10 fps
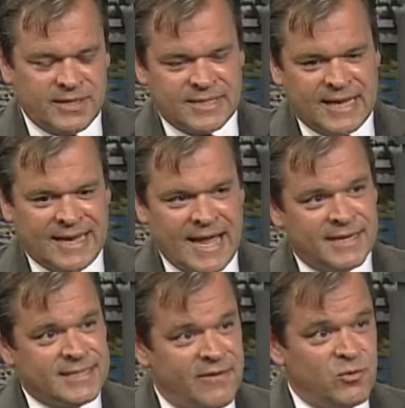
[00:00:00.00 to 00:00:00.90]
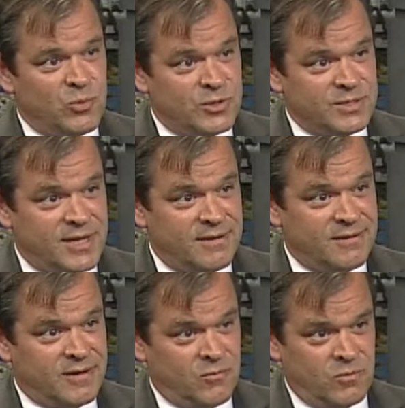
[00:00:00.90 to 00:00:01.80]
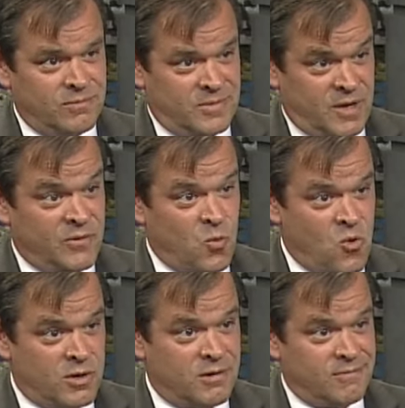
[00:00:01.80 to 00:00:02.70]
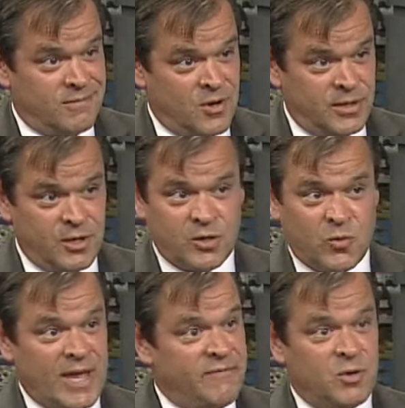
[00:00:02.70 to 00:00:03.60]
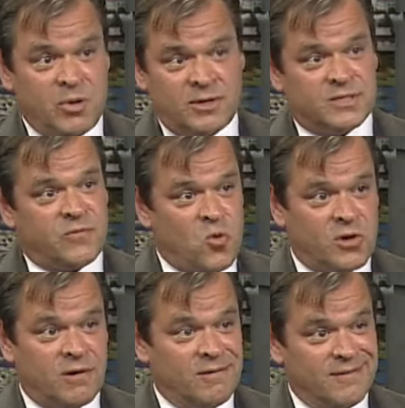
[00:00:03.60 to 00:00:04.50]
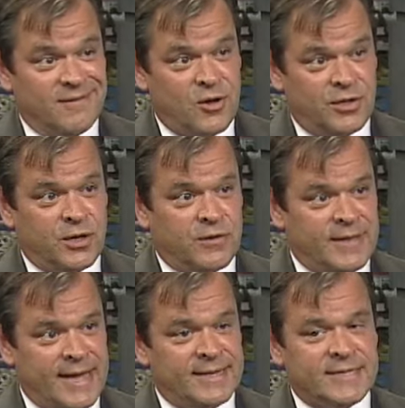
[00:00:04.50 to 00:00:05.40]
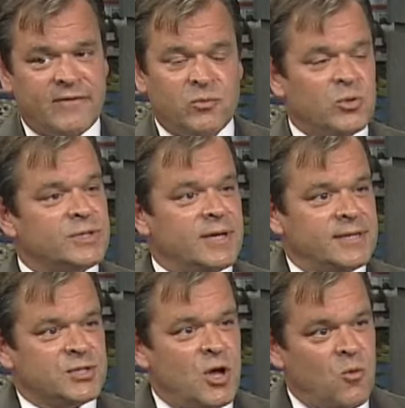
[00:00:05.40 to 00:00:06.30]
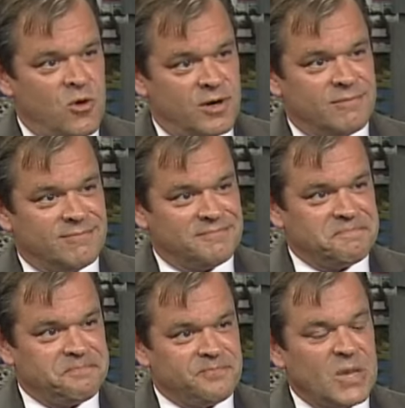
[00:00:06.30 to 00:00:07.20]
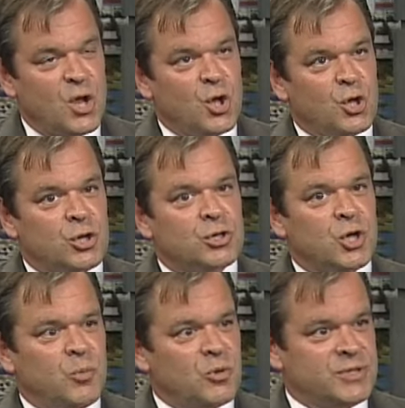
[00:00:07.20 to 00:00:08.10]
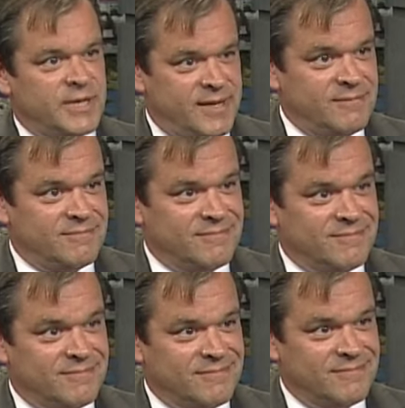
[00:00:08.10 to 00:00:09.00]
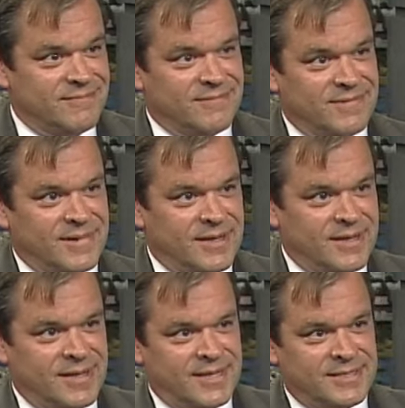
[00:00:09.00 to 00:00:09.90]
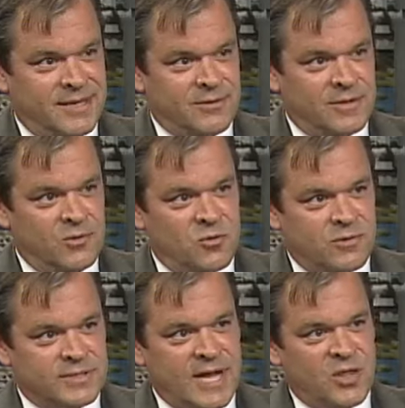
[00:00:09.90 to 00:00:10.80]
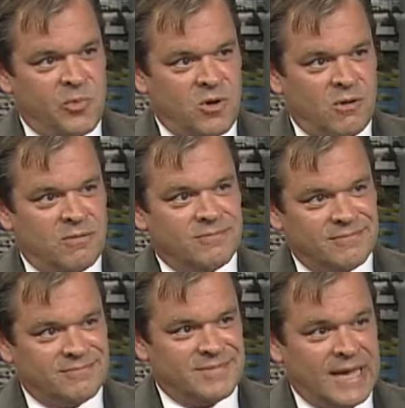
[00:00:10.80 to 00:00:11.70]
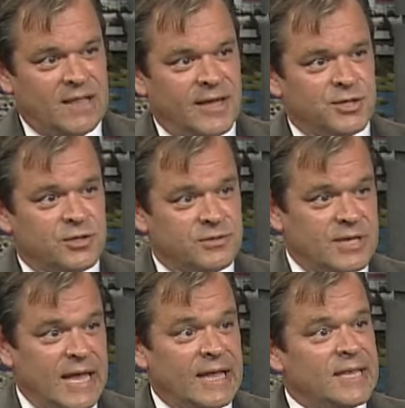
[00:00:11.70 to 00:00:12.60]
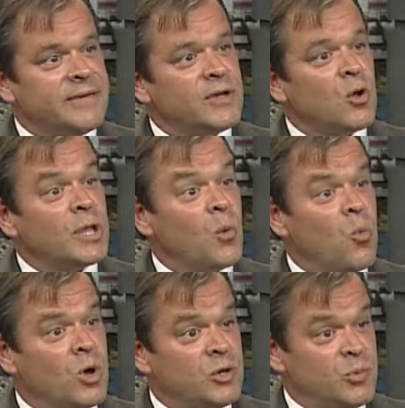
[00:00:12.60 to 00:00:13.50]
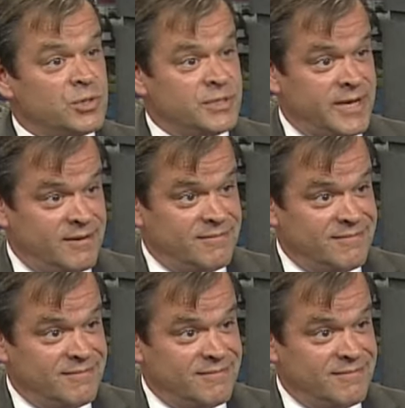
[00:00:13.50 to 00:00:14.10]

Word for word: is 97% of the water on the earth, we have an abundance of water on the earth, 97% is salt water. 2% is either at the North or South Pole in glaciers, leaving only 1%